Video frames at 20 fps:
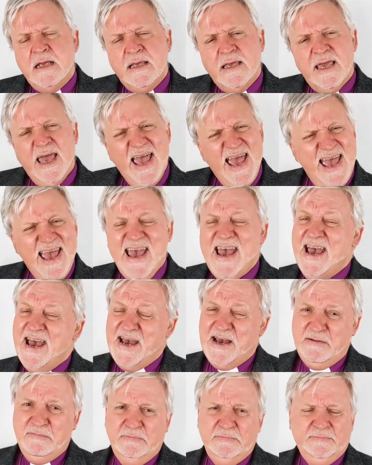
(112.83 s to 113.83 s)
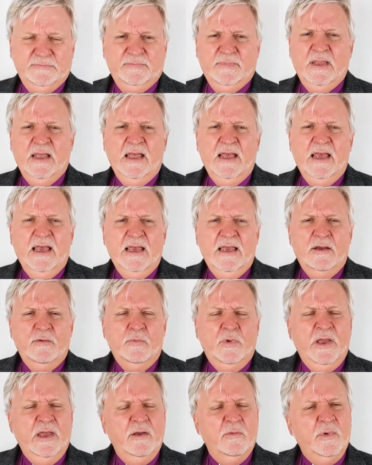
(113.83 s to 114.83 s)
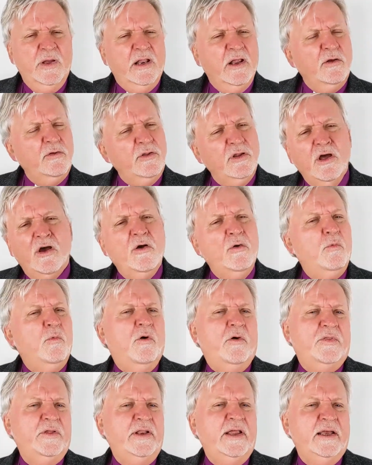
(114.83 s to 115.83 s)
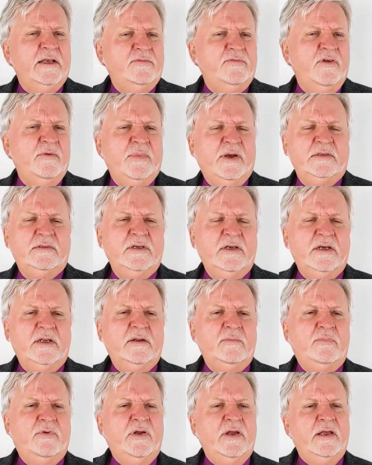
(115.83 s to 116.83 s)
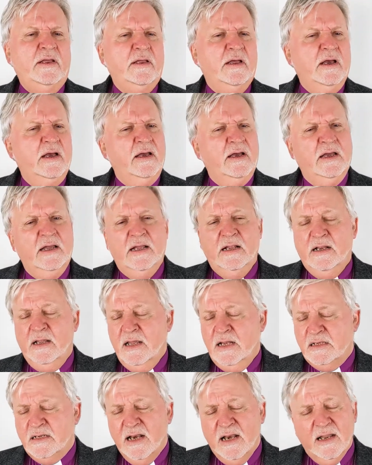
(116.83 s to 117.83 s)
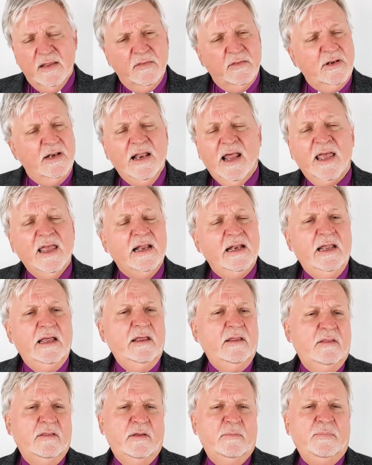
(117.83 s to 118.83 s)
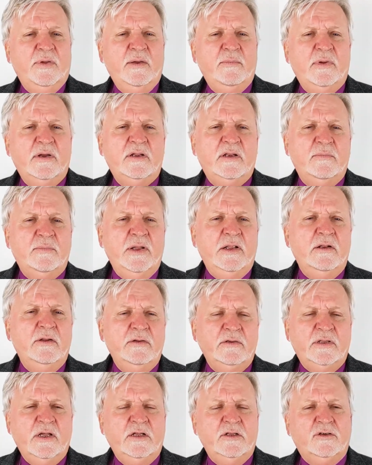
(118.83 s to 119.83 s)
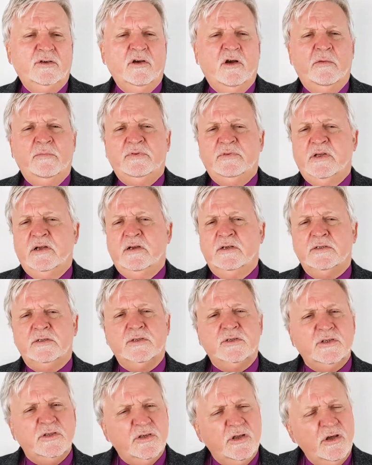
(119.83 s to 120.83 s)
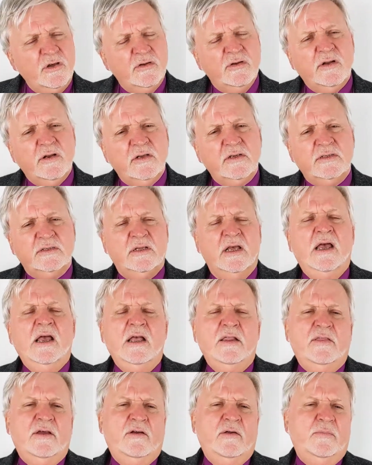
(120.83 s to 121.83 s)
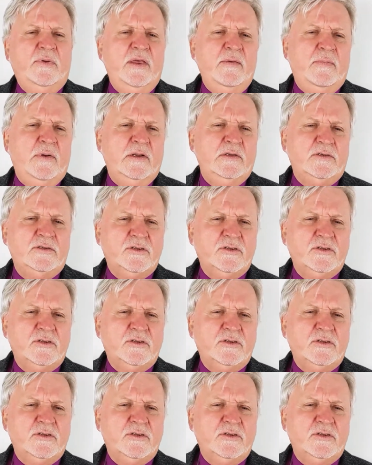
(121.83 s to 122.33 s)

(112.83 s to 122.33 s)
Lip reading: Care. We don't know what the next few months are going to bring. It's likely that people are going to be losing jobs. There are students, there are people at